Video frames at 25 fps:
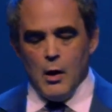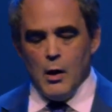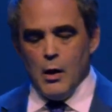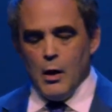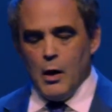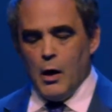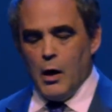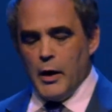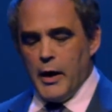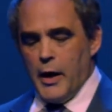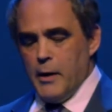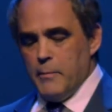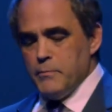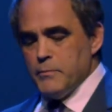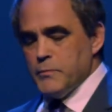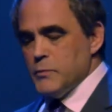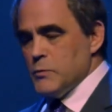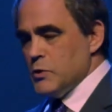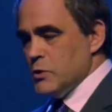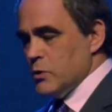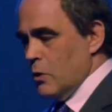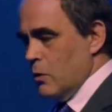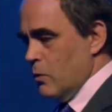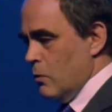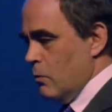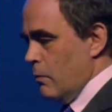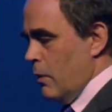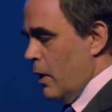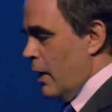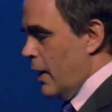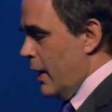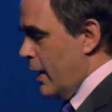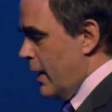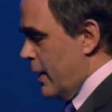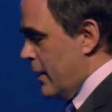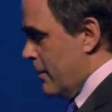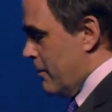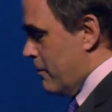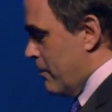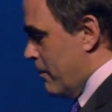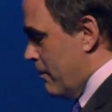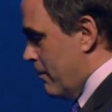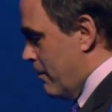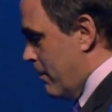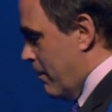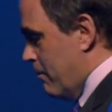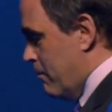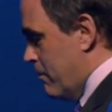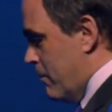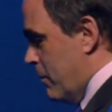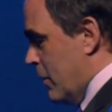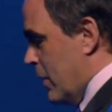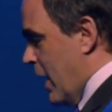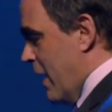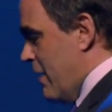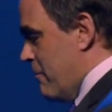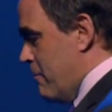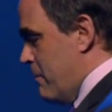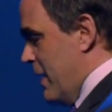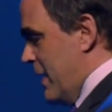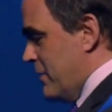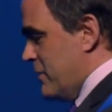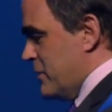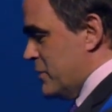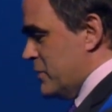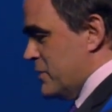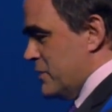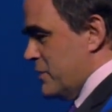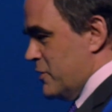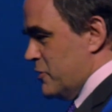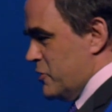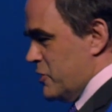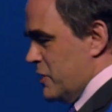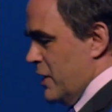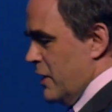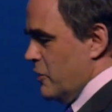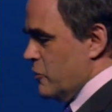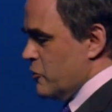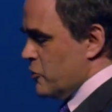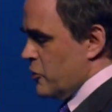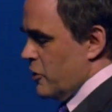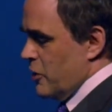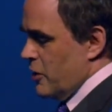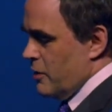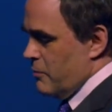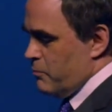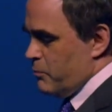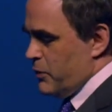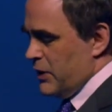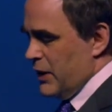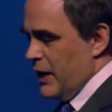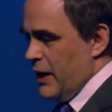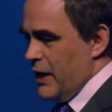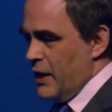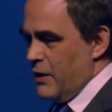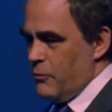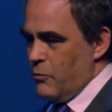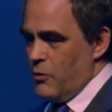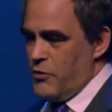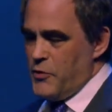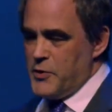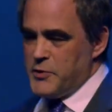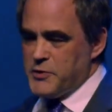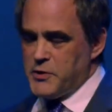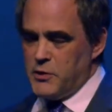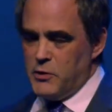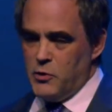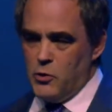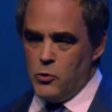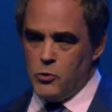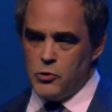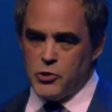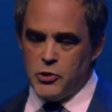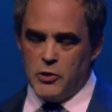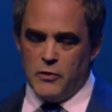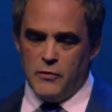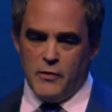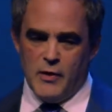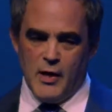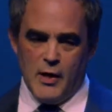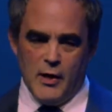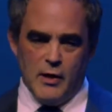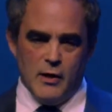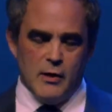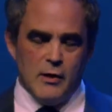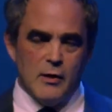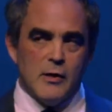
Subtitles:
Okay, so I kind of made this distinction playing with this notion that